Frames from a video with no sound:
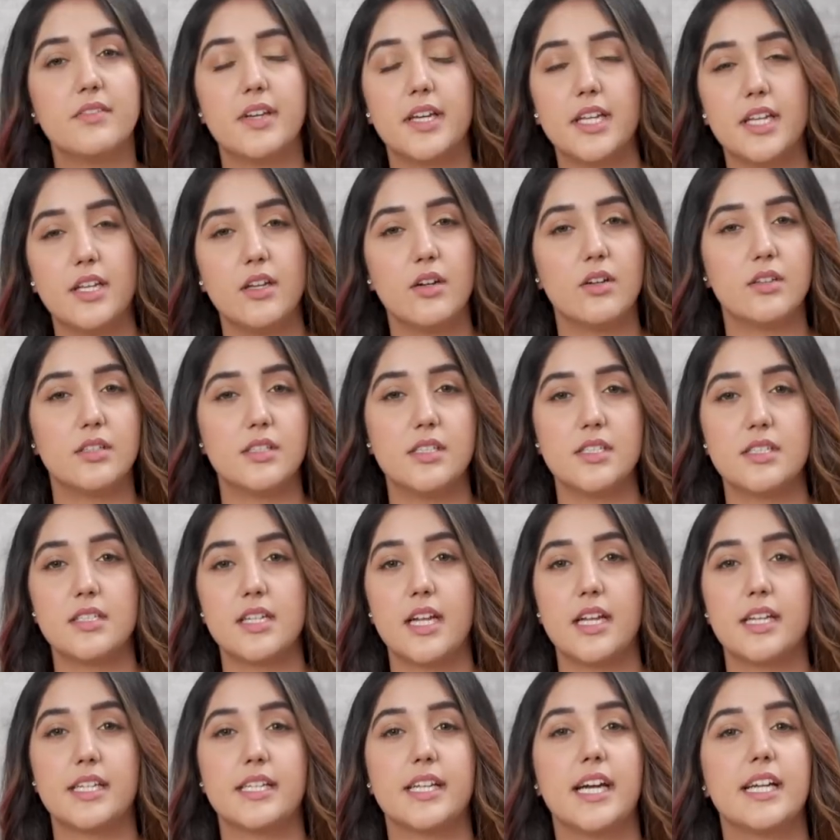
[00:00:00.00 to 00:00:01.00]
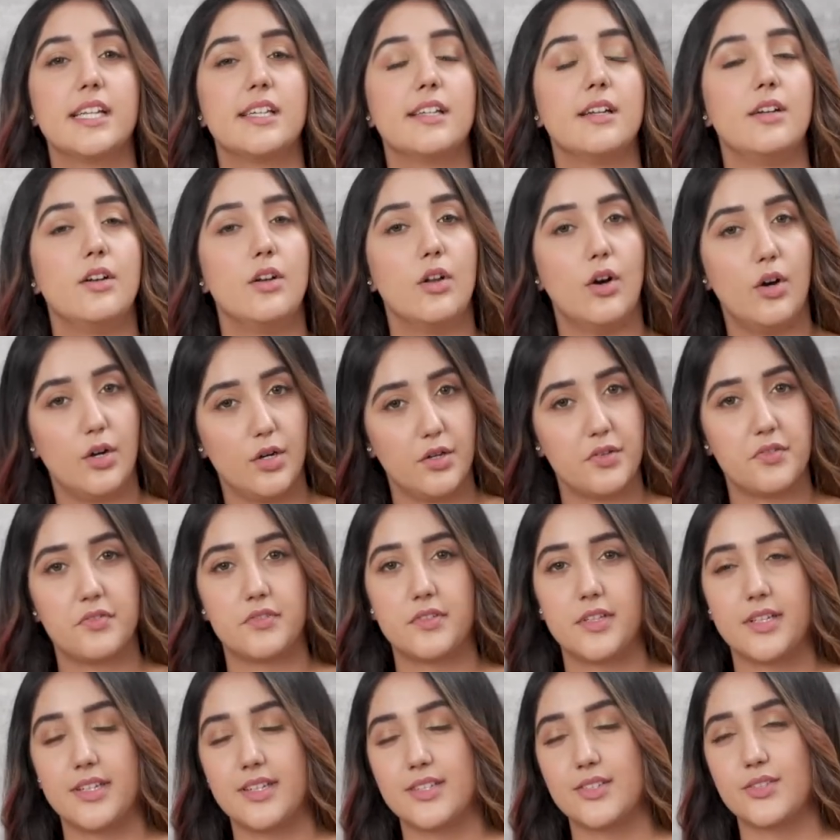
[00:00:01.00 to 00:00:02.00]
very honest, I've tried a lot of
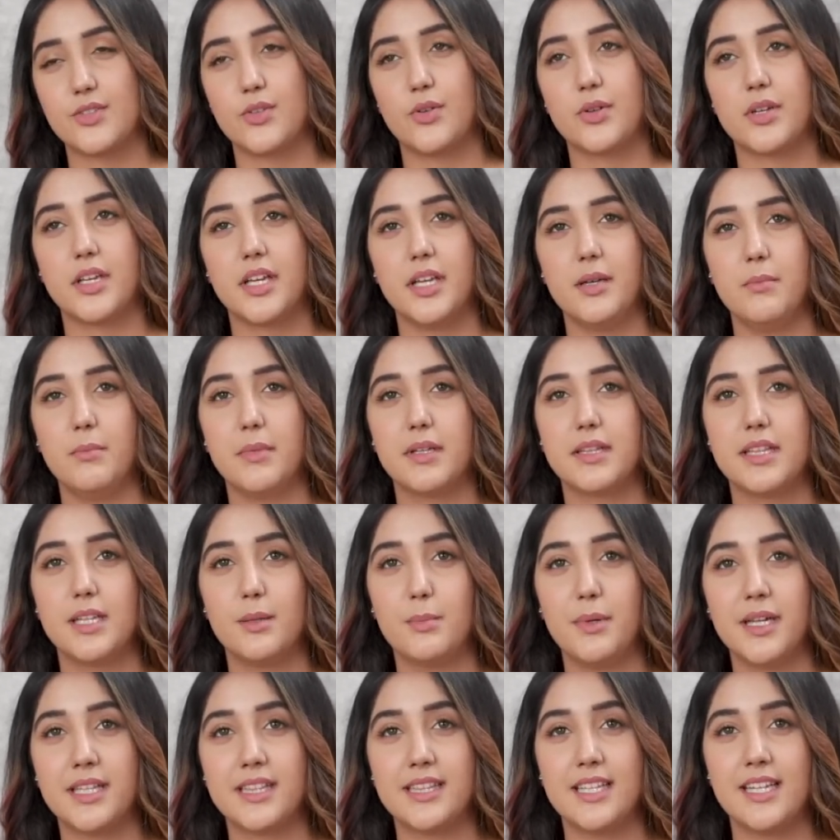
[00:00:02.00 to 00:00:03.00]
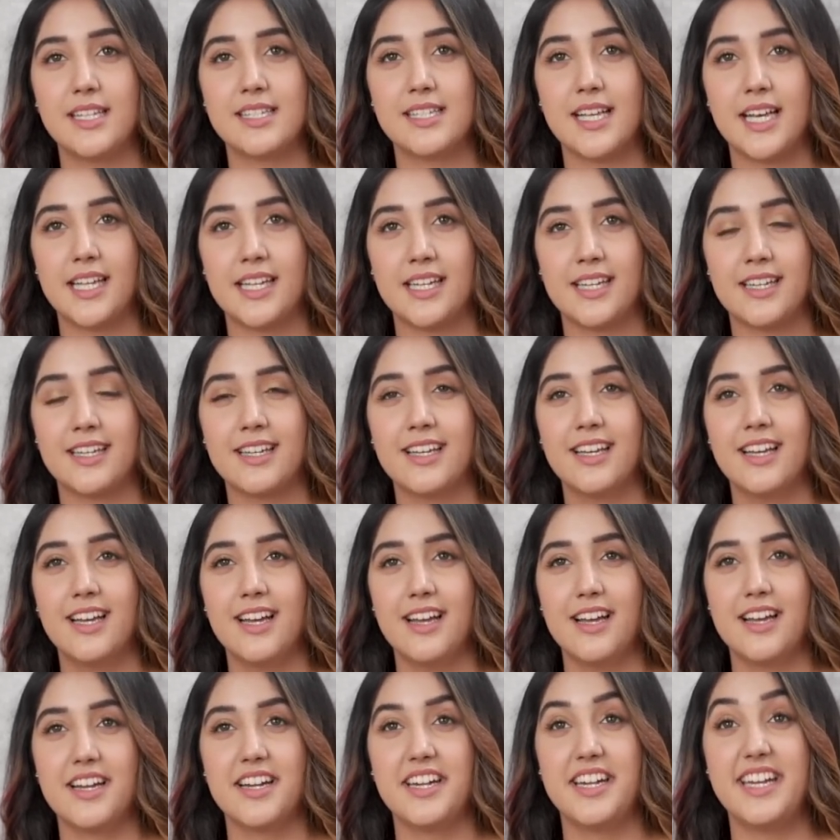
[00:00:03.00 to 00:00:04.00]
things, okay? Matlab itne sare
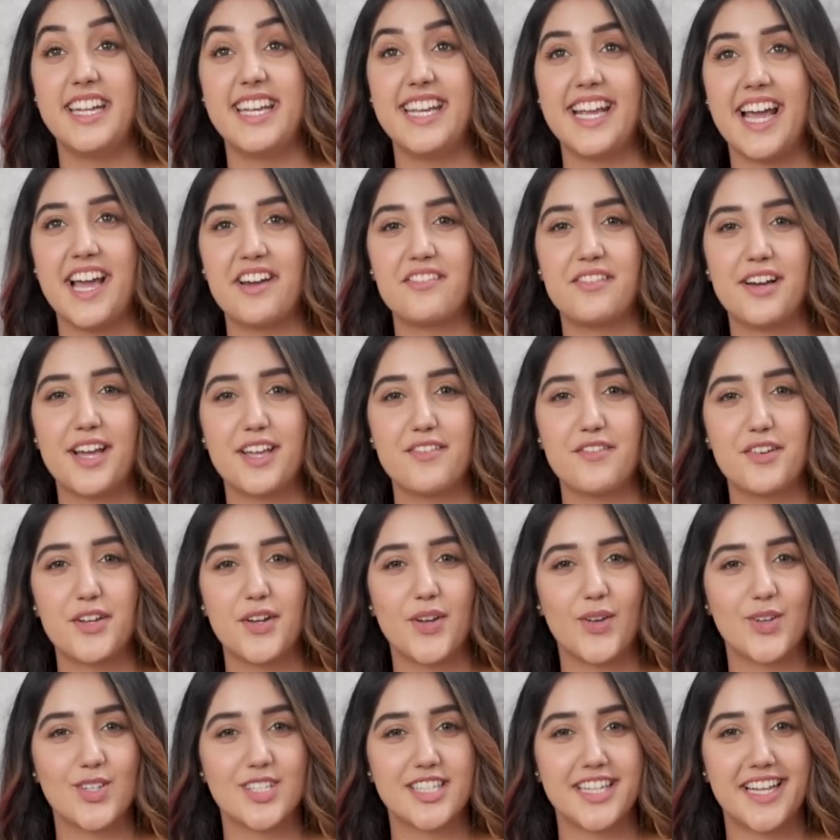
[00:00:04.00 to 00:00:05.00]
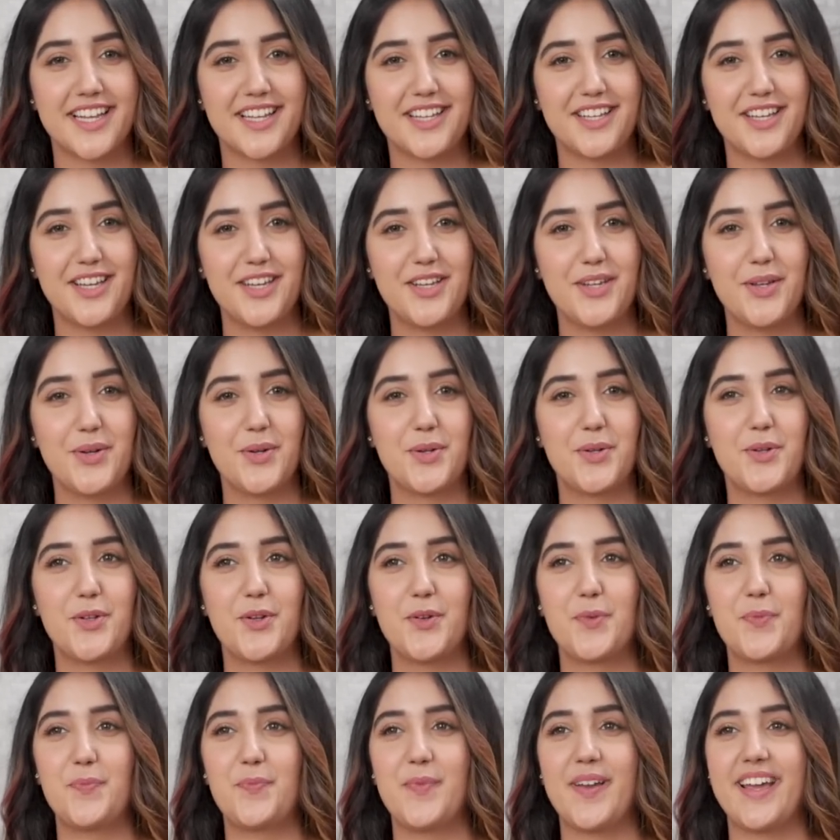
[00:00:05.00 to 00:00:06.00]
DIY videos dekhe
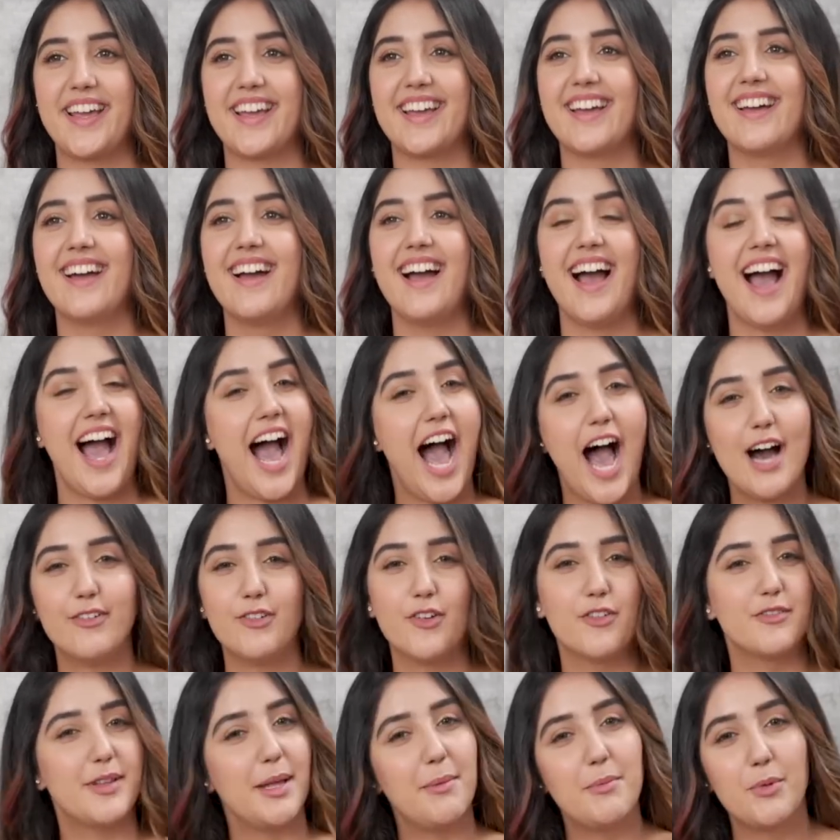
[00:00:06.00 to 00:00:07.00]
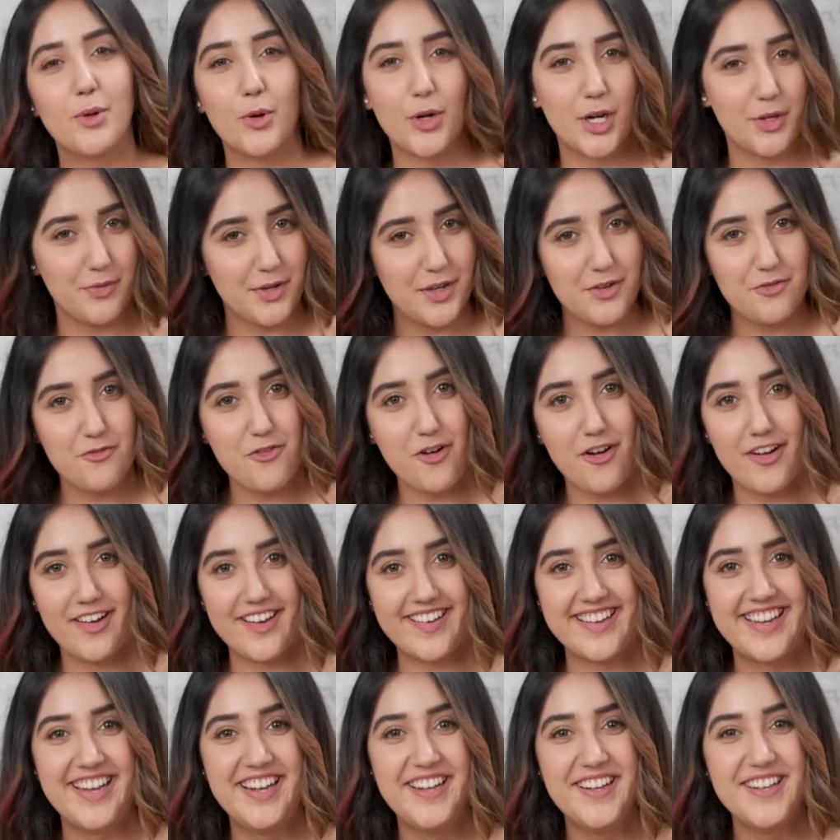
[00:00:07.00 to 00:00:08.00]
YouTube pe, half of them don't even
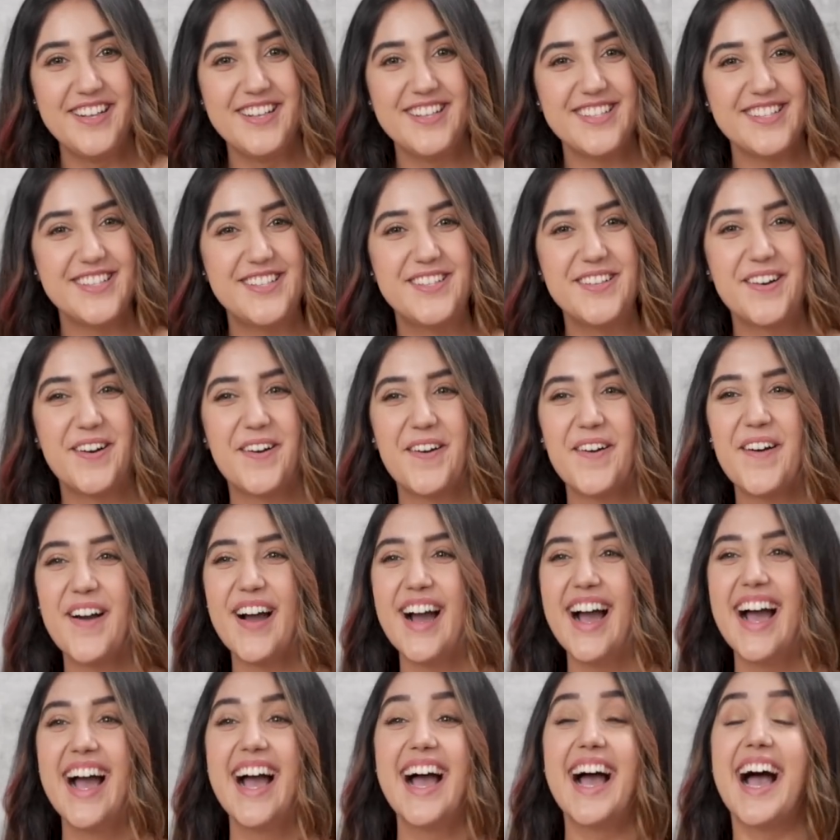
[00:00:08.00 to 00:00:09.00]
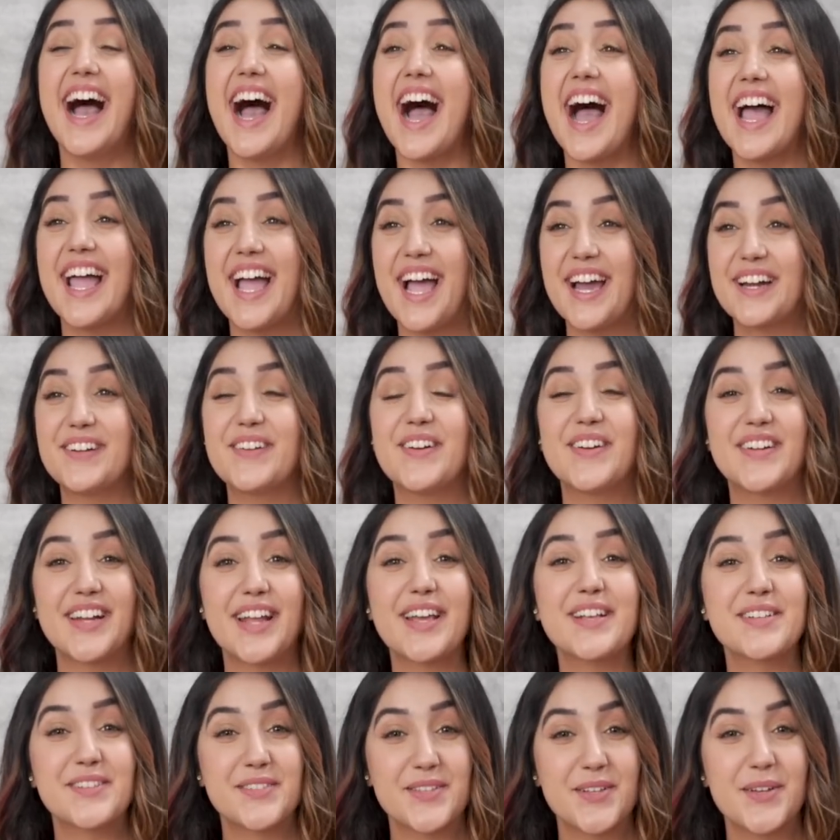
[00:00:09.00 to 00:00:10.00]
work. So I had to
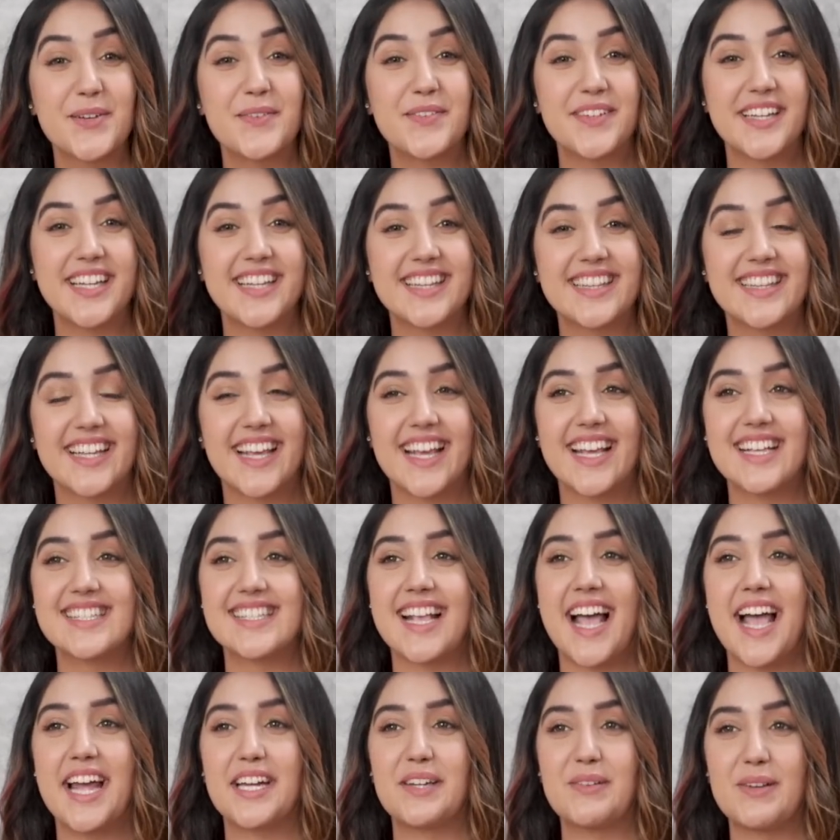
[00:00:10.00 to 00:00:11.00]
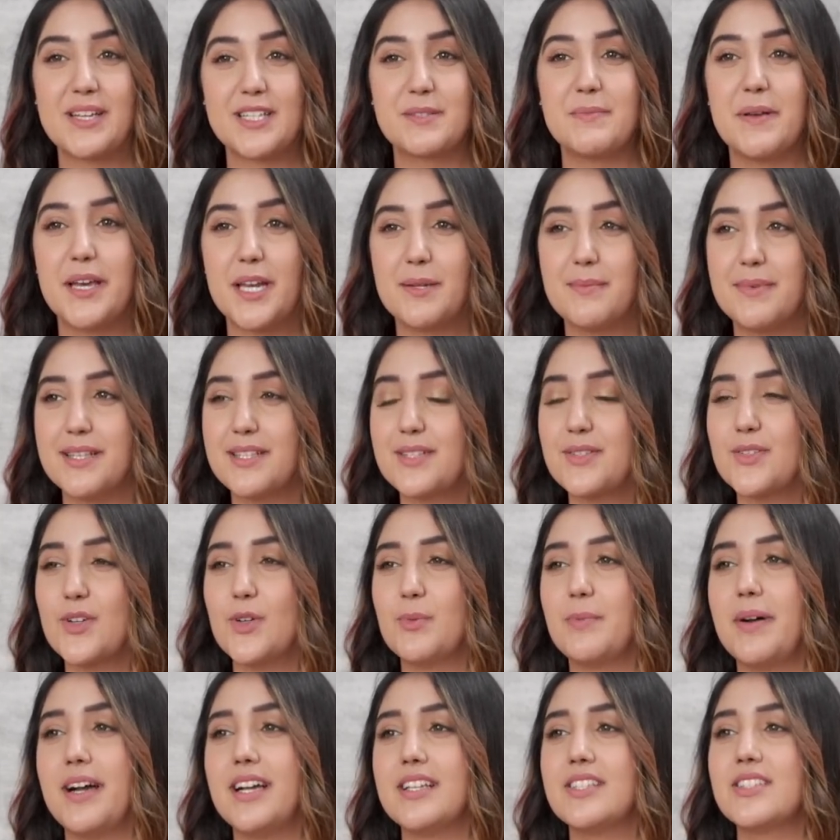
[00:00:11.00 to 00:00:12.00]
try so many things, I had to experiment
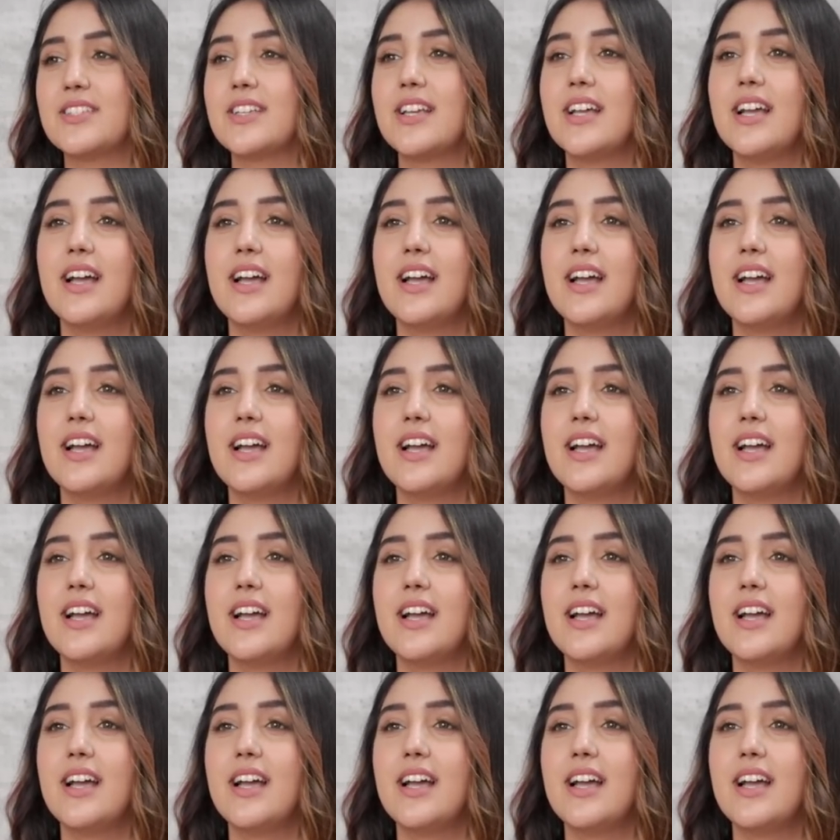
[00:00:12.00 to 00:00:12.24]
so much.